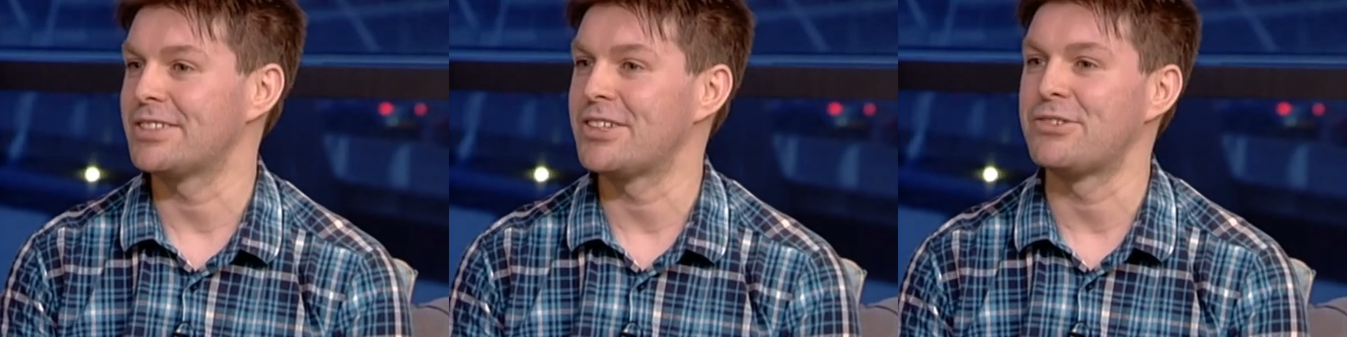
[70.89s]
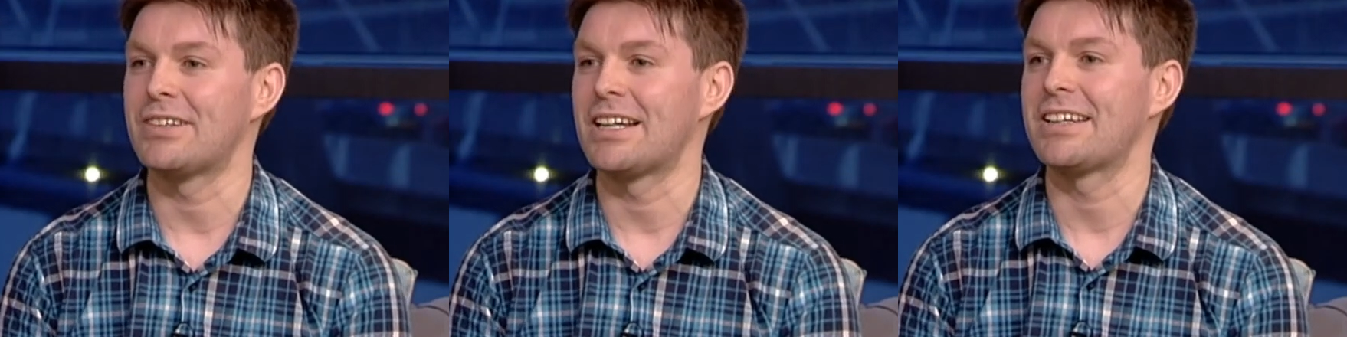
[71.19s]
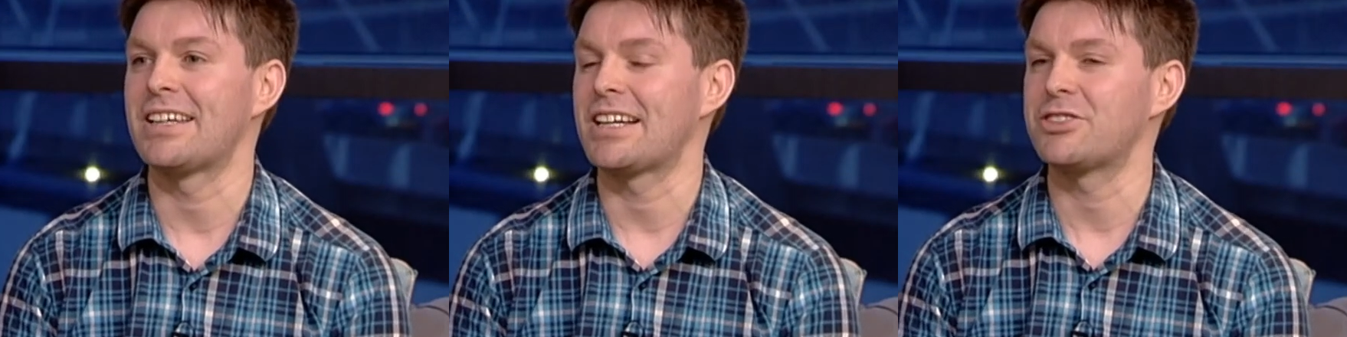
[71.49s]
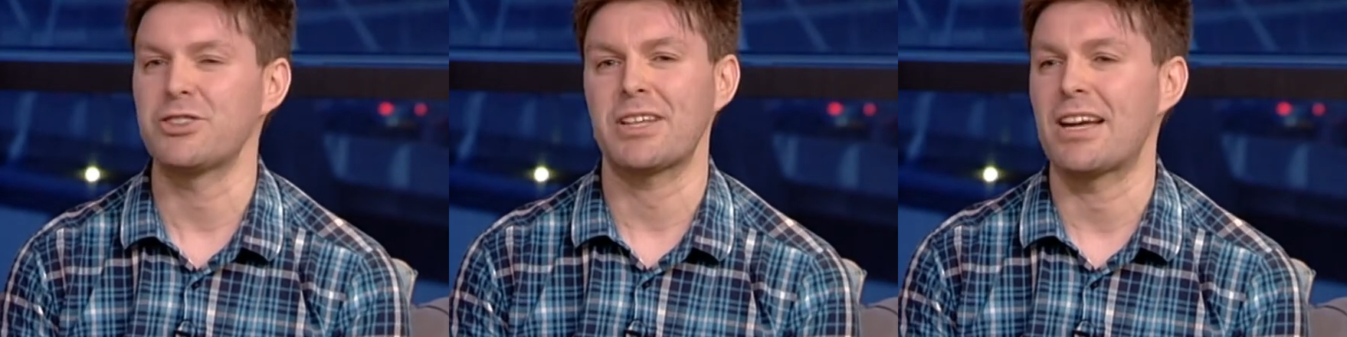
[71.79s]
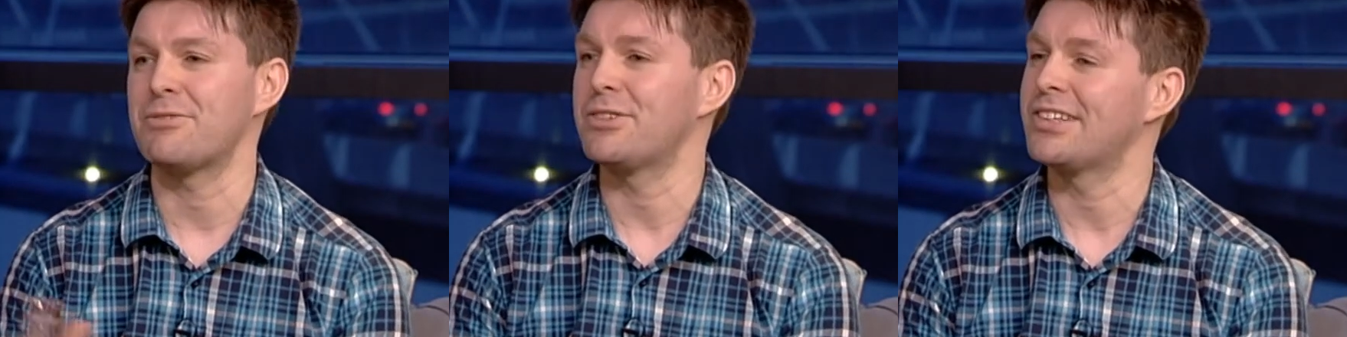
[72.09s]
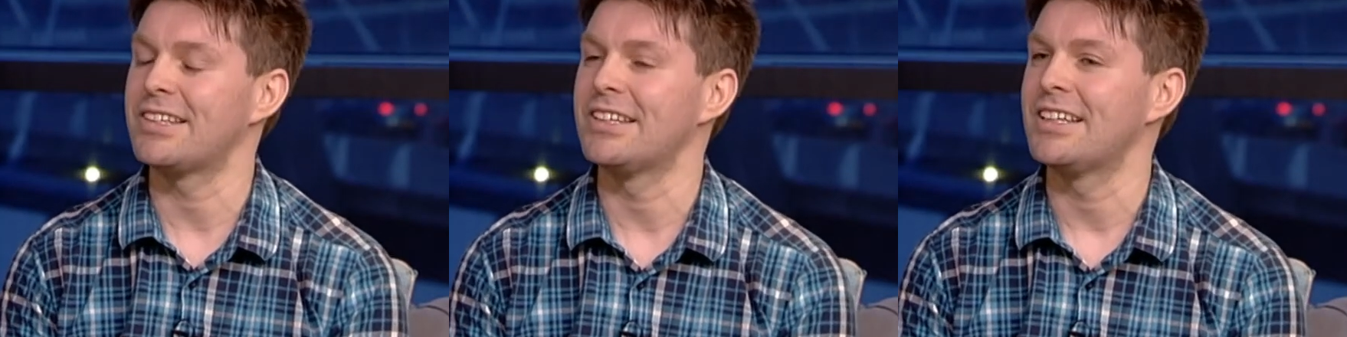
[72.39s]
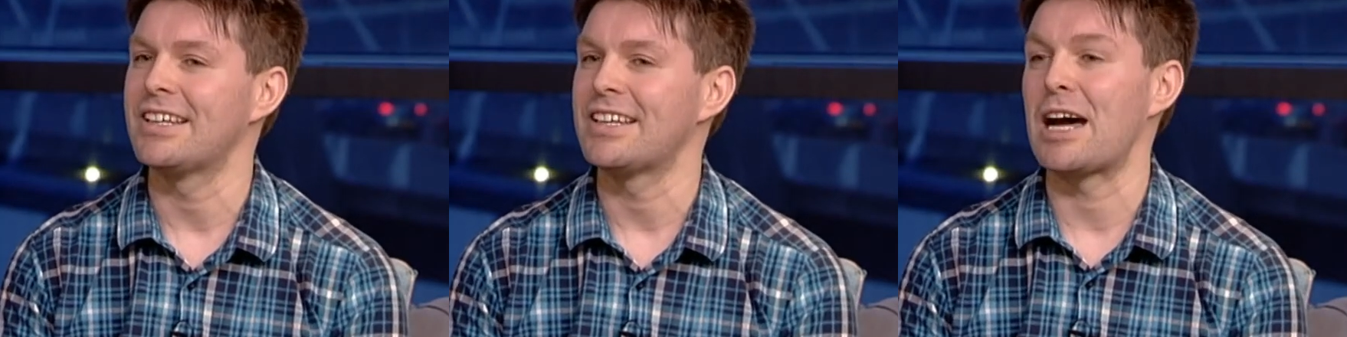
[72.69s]
You know, and I think just everything
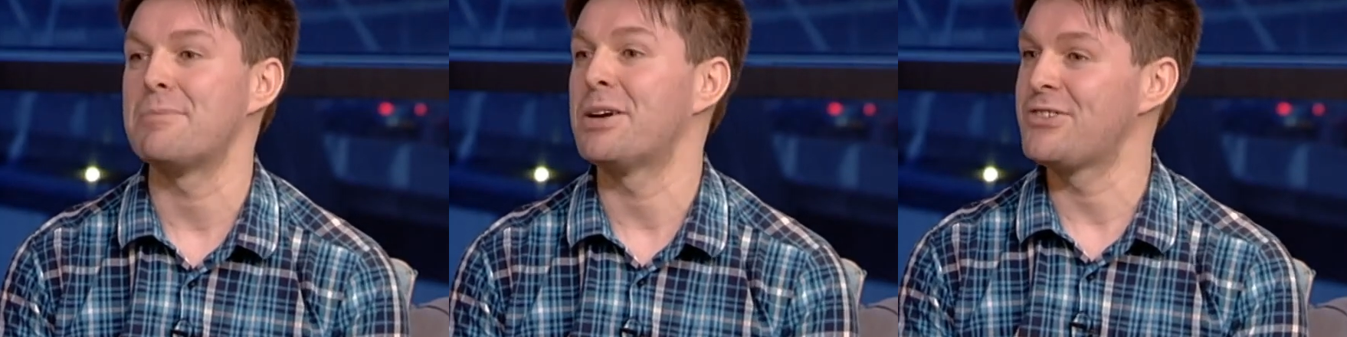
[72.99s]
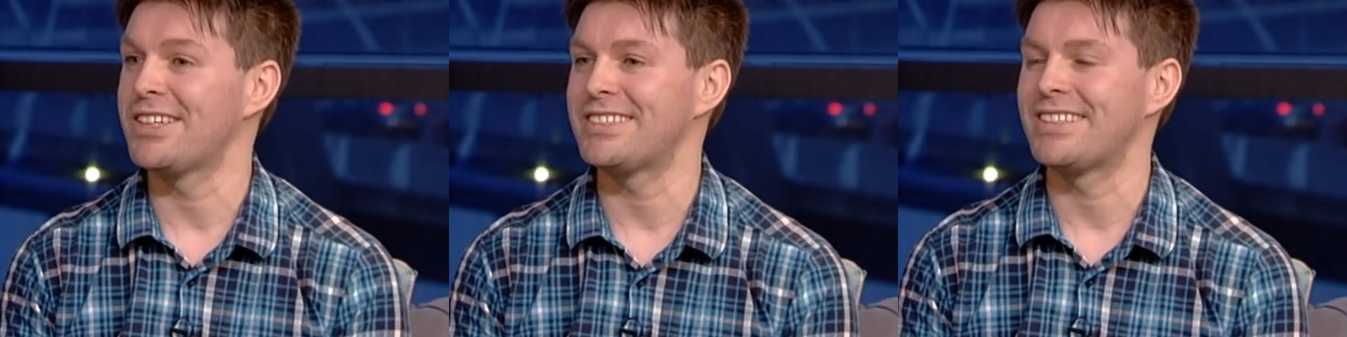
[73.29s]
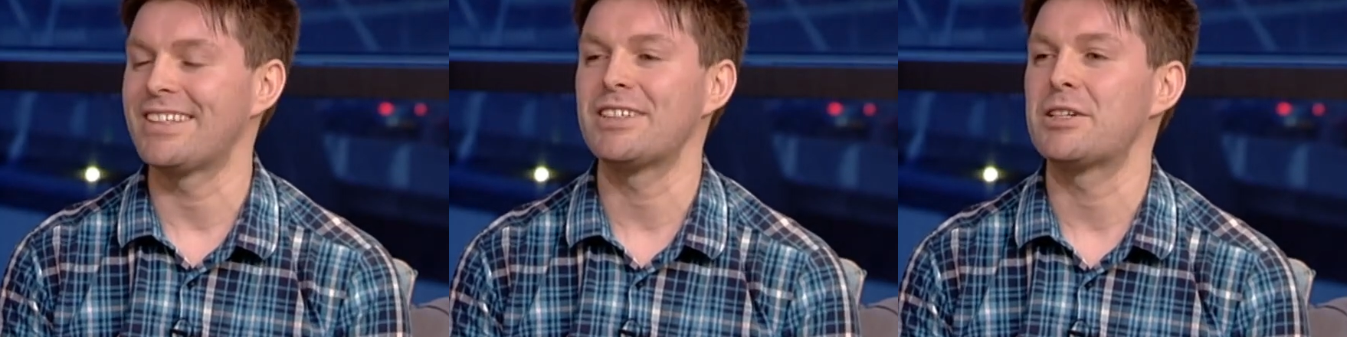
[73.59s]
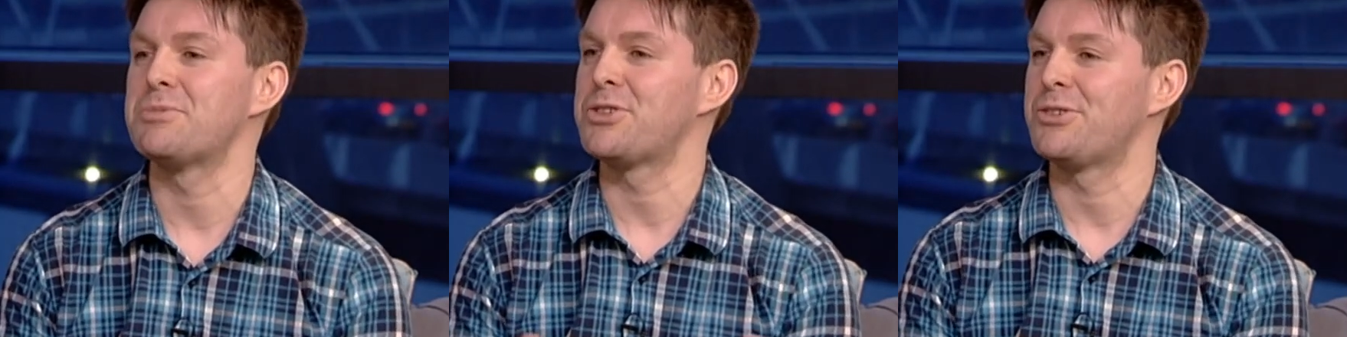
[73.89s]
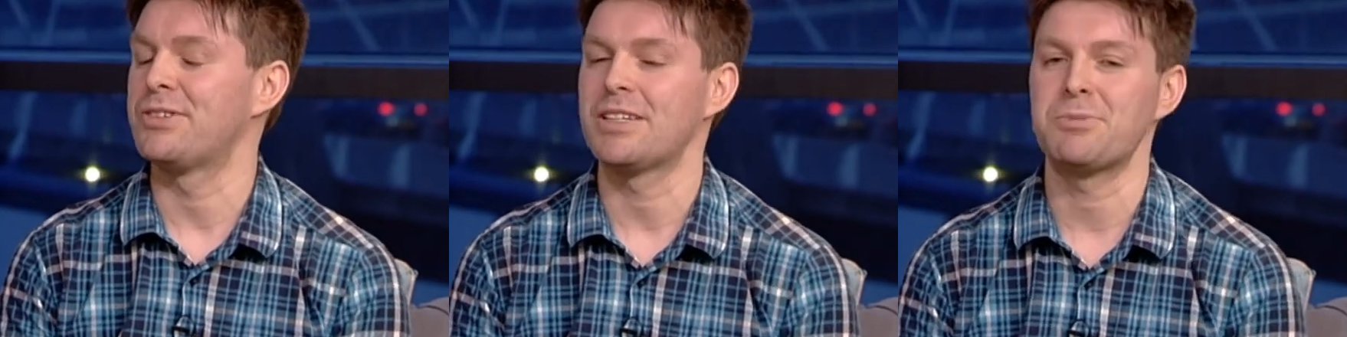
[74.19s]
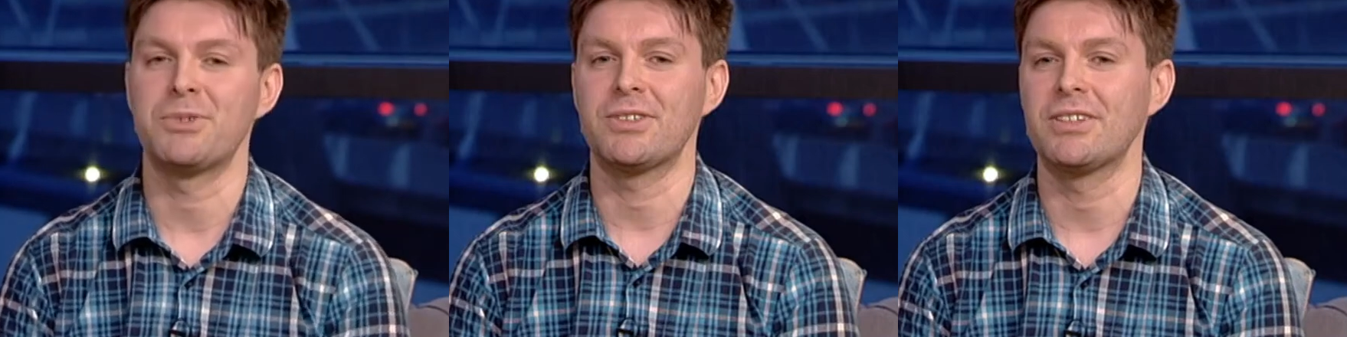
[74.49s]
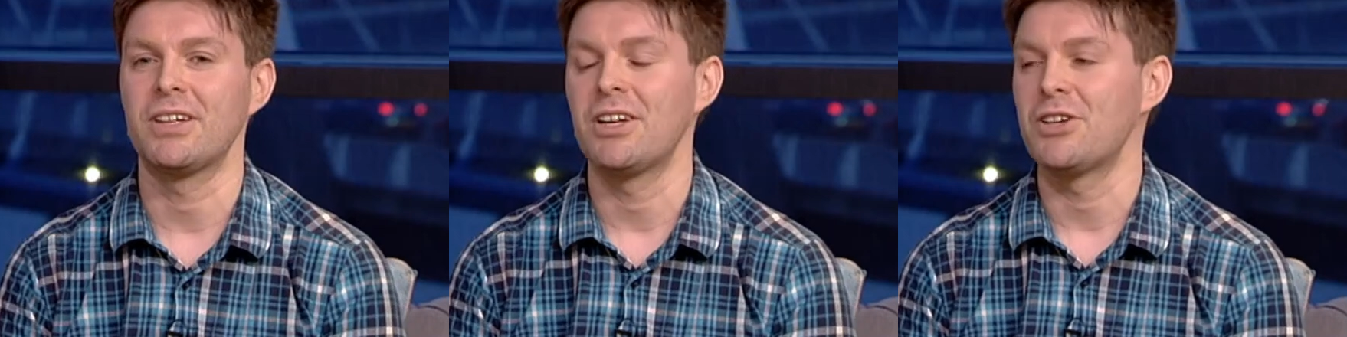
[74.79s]
that I'm interested in comes through in this book.
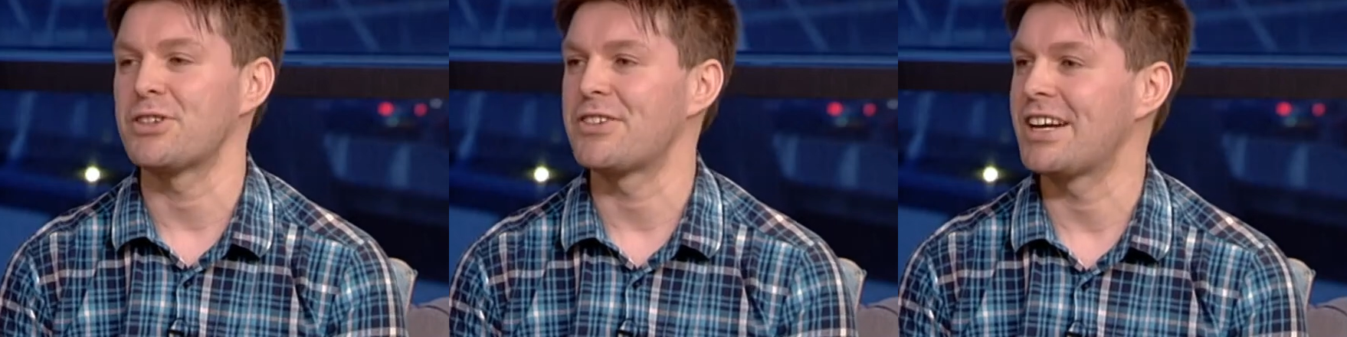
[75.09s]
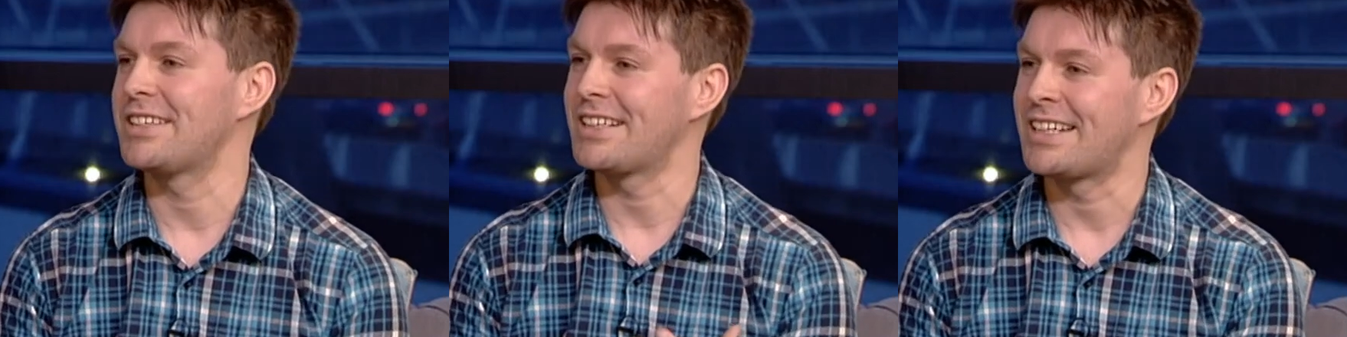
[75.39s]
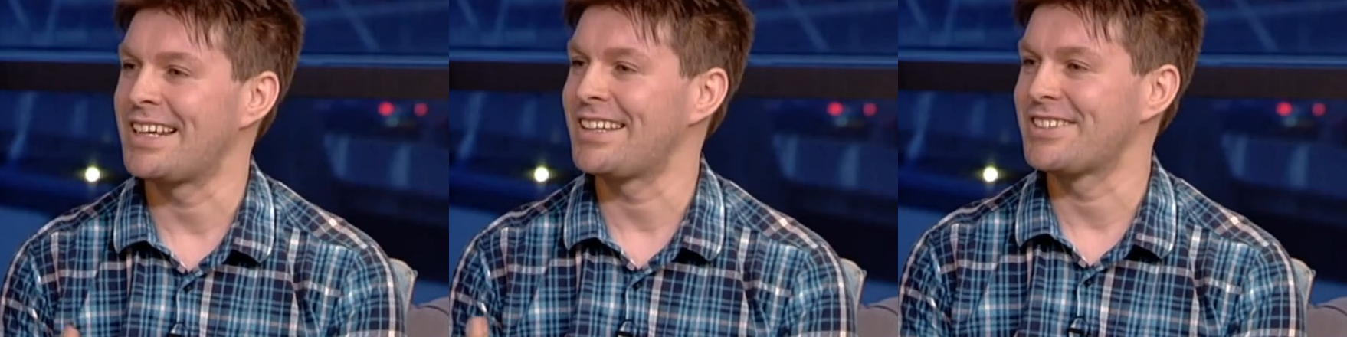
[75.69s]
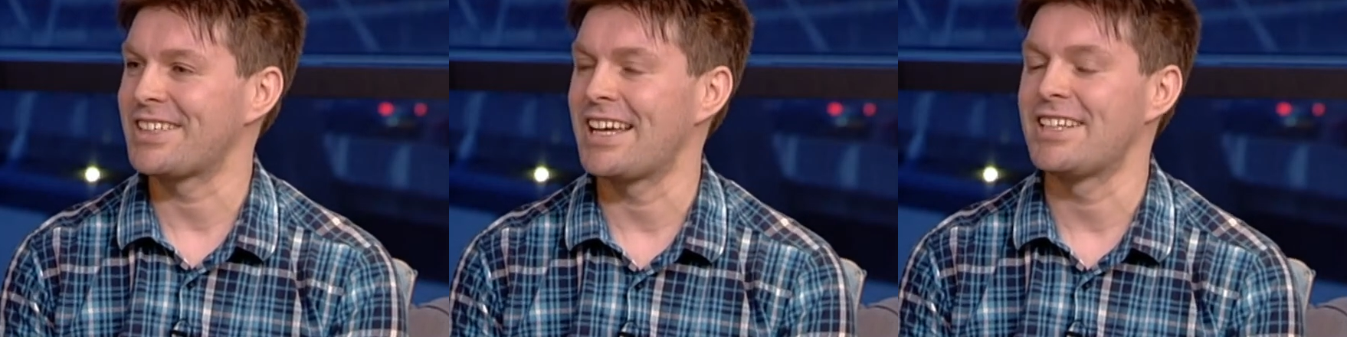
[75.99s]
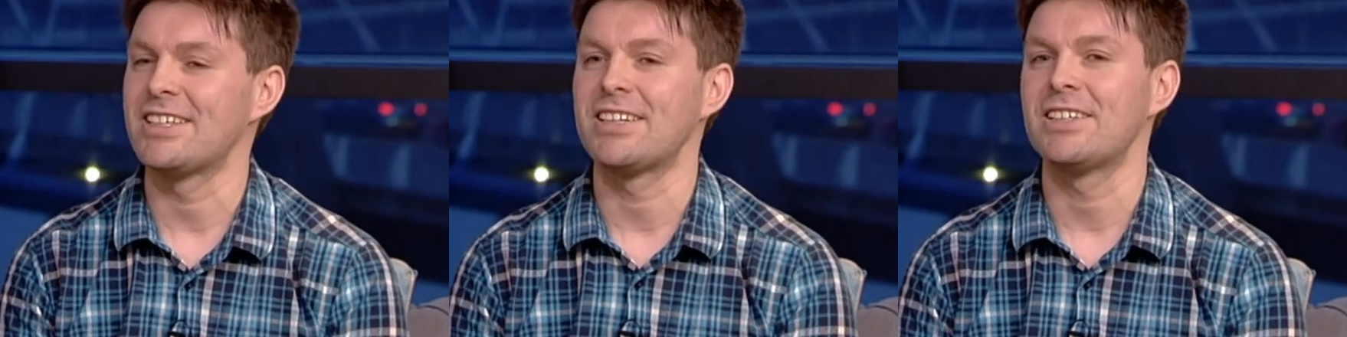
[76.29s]
So I tried to create this kind of